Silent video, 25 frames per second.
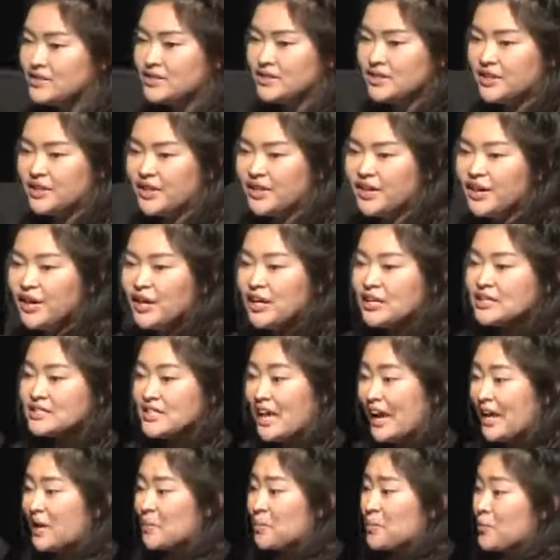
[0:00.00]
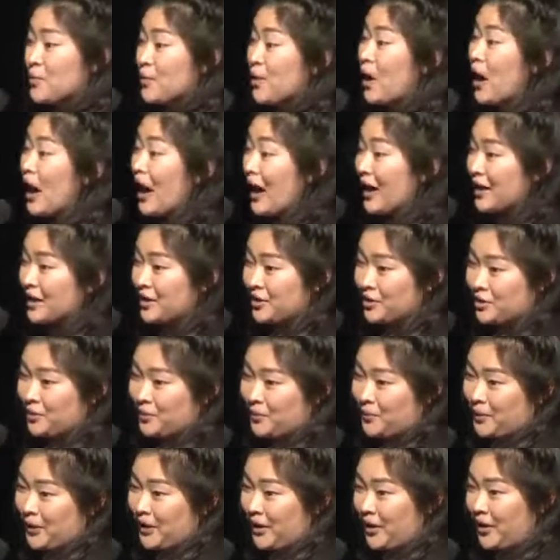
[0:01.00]
take pride in your
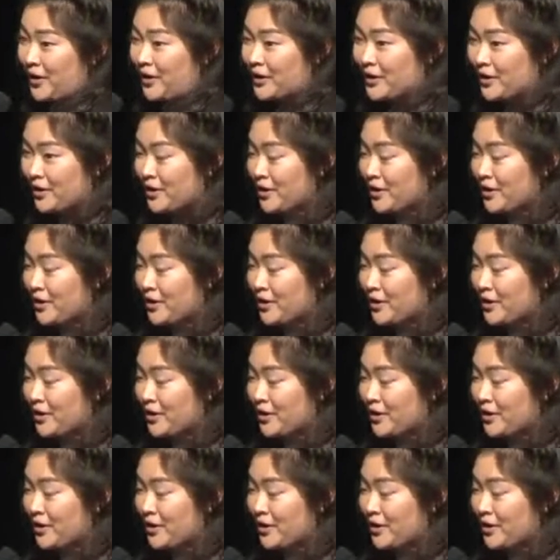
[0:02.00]
work,